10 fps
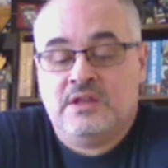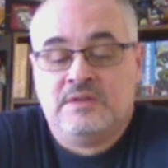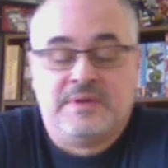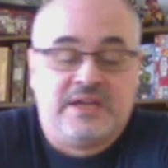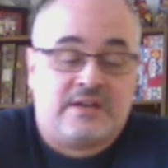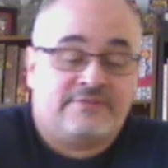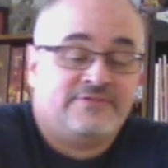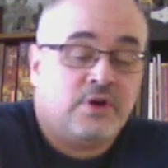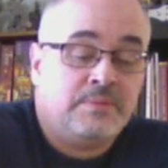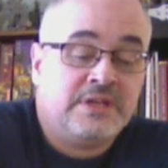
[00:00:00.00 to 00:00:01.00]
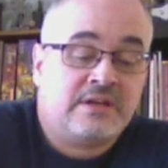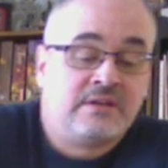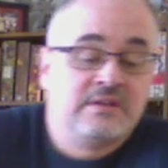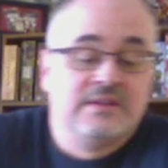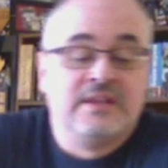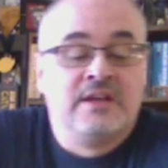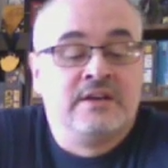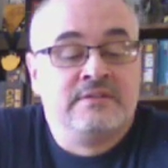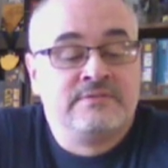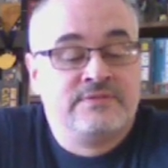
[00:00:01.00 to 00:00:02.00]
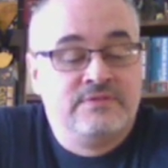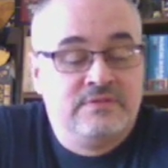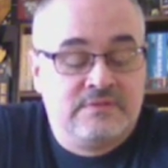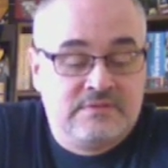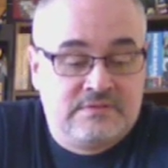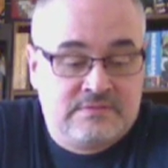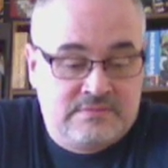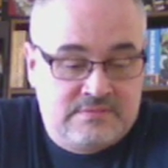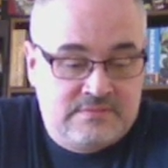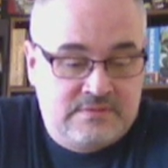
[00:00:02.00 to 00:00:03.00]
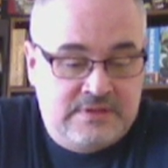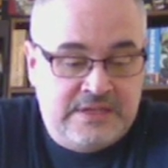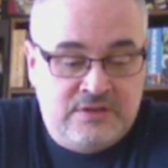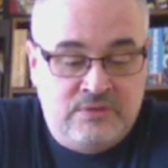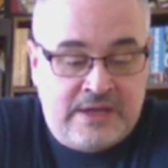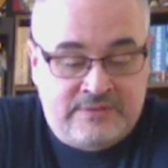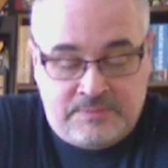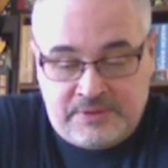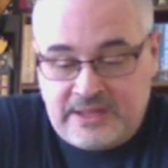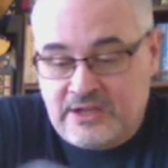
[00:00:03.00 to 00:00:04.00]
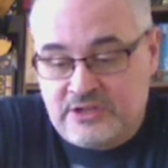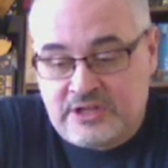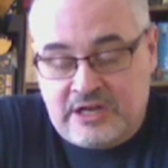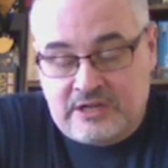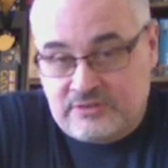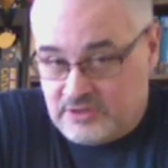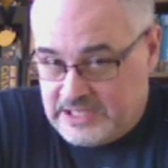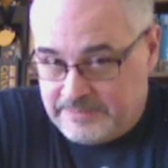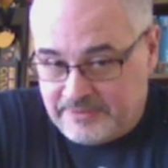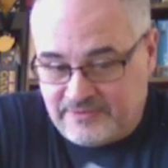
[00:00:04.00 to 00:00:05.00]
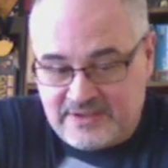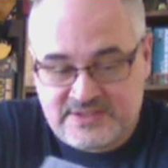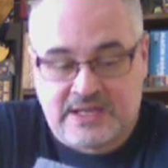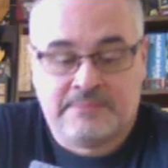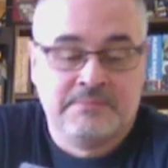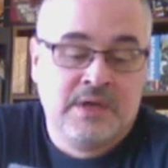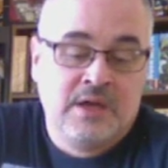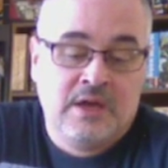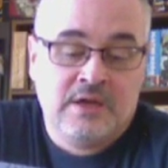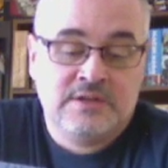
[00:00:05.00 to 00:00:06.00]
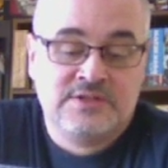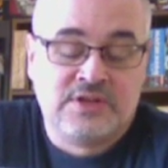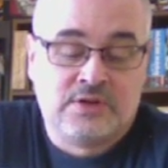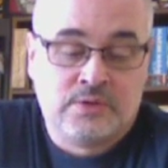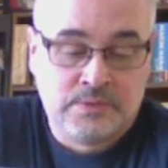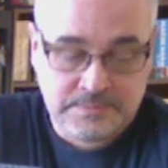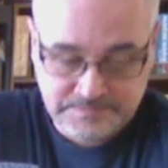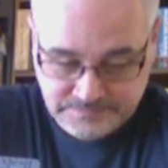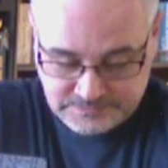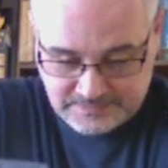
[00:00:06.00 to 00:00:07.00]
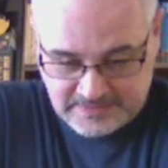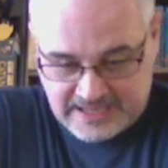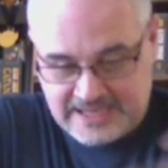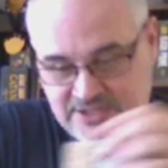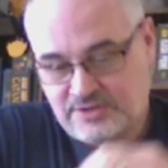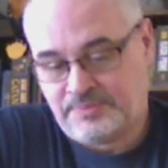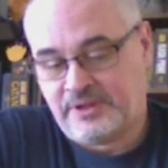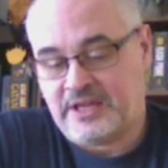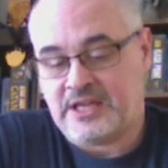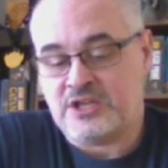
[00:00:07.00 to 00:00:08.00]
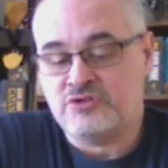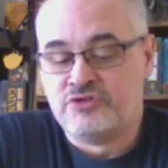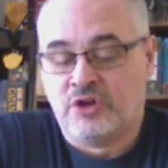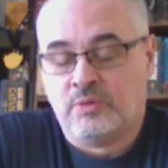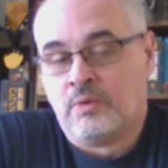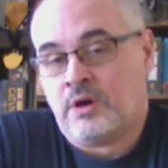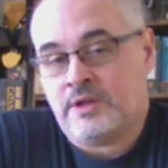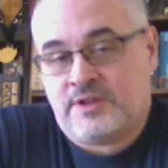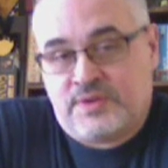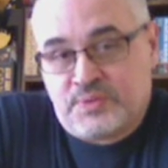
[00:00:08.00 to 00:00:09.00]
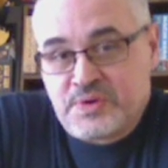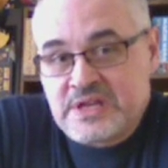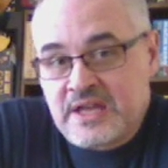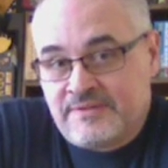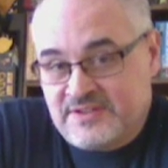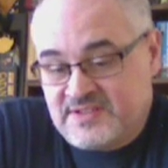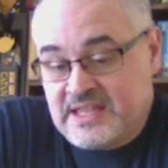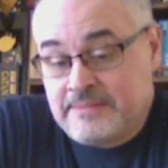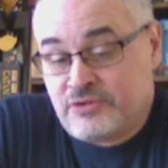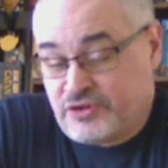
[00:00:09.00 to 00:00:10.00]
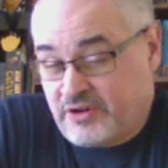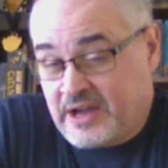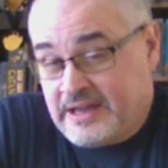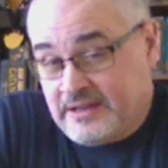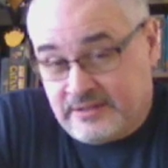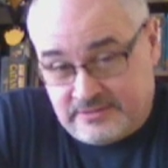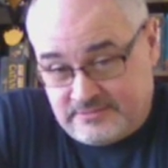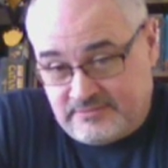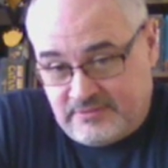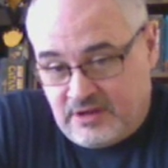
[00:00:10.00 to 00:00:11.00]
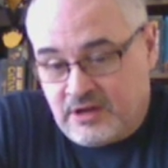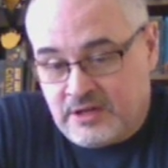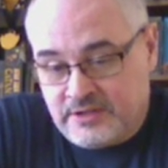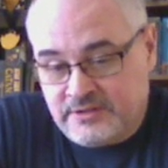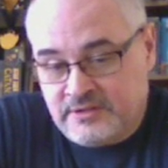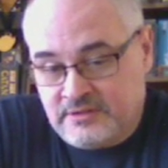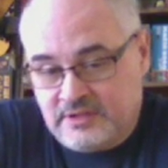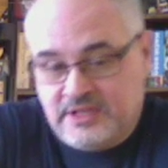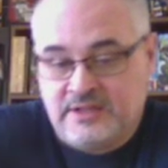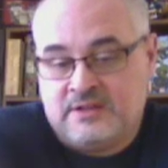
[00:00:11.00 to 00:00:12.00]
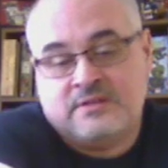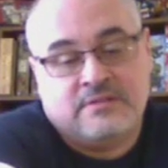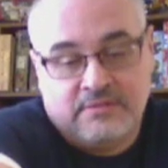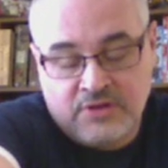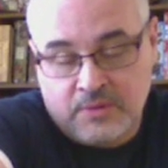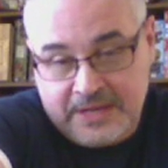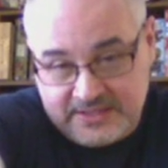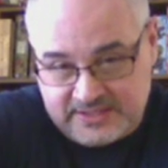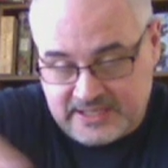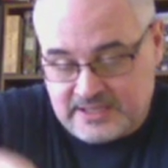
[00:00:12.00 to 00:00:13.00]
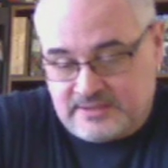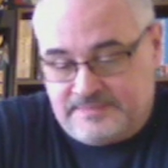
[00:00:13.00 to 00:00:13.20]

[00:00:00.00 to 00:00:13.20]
may get a phobia of that you'd have to play on your character and keep it face up. So as you're playing, you don't want 3 of the same trial in no man's land.